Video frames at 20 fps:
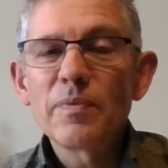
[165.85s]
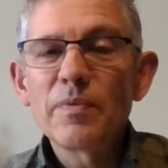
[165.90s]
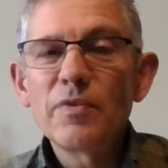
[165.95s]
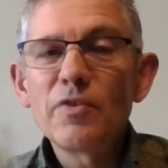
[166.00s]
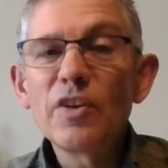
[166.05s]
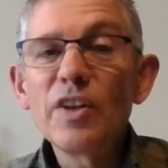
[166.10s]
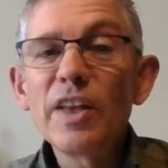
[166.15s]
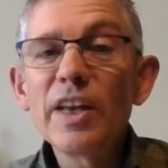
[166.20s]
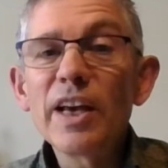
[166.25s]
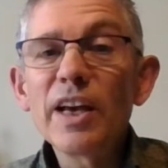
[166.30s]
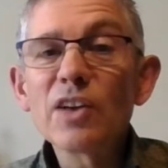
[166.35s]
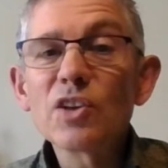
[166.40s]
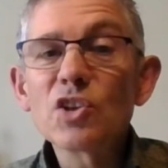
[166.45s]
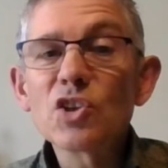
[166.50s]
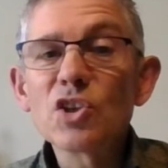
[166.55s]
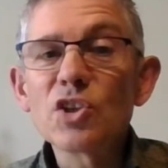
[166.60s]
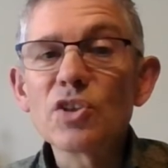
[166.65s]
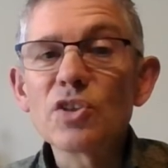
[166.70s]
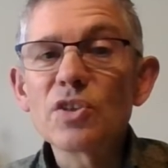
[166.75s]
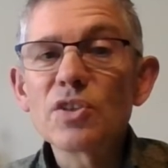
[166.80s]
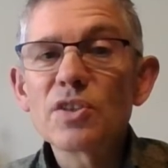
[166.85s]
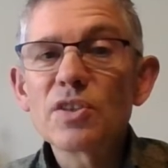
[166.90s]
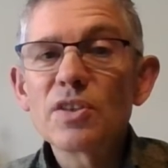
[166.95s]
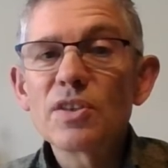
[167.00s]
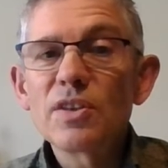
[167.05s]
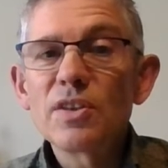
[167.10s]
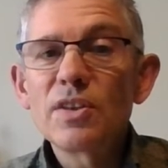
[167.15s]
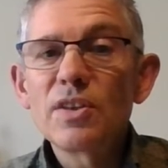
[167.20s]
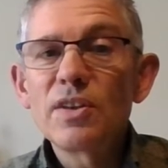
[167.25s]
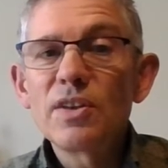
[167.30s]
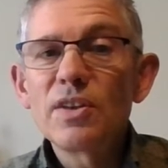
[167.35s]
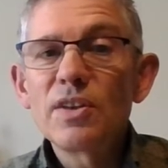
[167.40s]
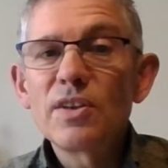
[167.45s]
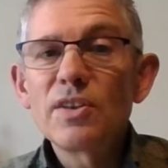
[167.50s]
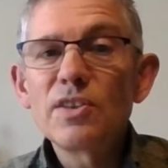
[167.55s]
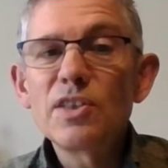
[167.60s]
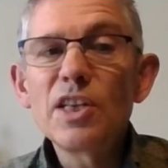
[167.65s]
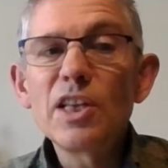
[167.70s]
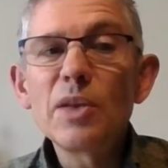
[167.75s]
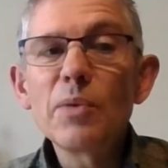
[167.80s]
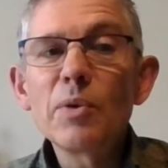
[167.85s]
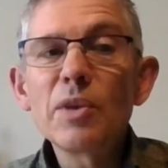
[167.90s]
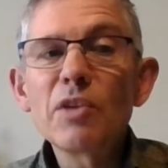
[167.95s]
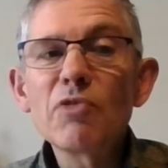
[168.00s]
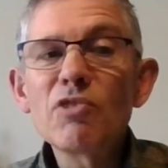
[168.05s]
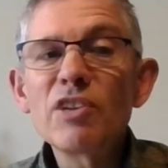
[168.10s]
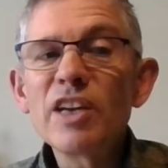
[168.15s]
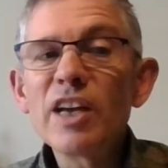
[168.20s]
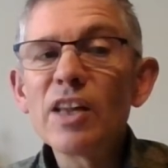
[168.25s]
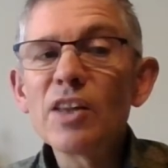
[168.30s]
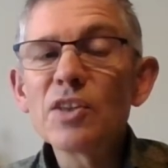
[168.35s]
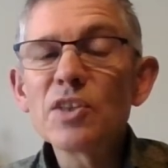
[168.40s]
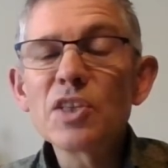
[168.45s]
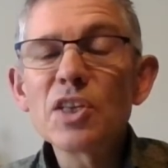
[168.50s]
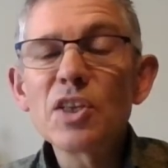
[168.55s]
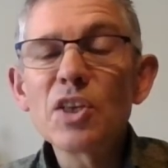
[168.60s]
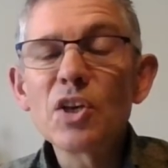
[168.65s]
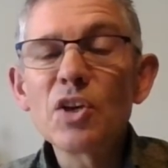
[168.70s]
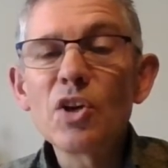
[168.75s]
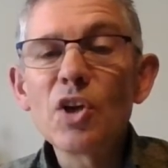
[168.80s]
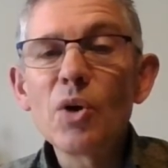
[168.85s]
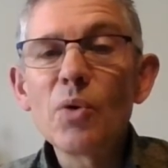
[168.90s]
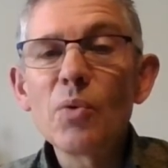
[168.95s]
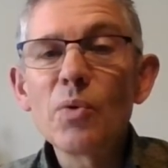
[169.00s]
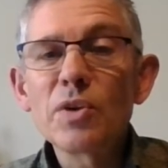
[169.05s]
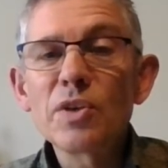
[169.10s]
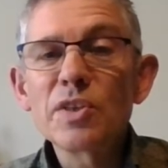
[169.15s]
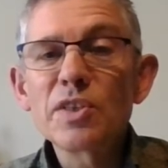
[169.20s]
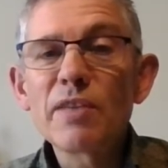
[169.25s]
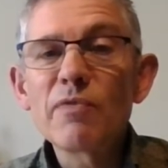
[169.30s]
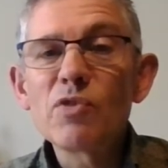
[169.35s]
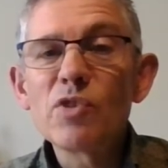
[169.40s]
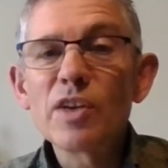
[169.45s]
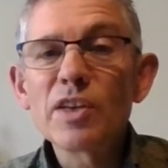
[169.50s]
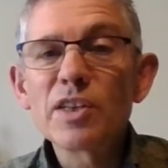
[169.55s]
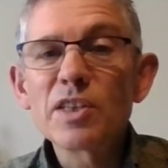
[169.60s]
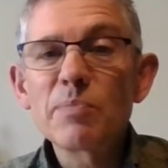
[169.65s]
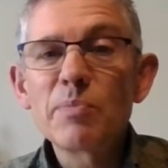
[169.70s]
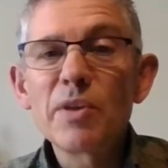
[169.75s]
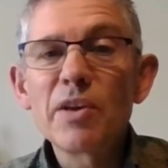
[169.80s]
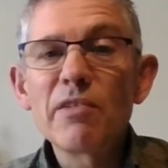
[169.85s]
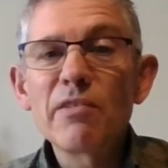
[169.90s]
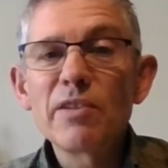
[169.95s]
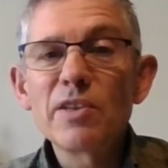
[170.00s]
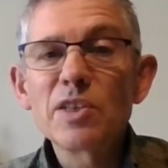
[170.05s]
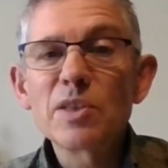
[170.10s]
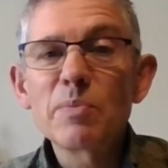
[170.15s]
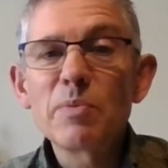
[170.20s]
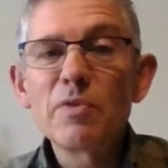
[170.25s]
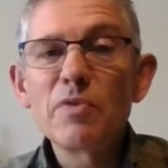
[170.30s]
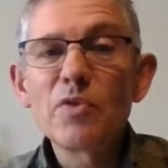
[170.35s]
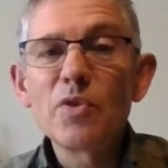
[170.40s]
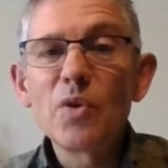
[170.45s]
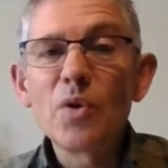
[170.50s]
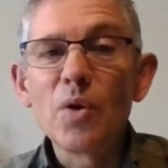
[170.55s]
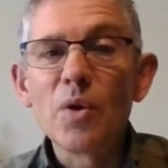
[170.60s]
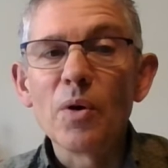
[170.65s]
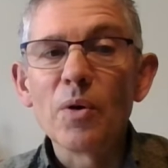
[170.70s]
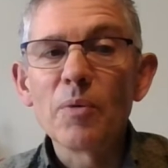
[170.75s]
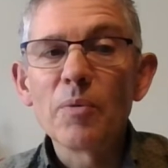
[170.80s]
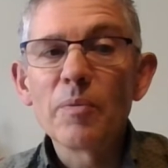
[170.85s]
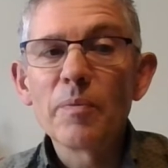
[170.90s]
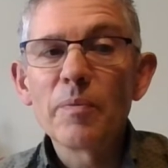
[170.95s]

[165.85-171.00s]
feeling anxious, dealing with a reality that no one has ever experienced before.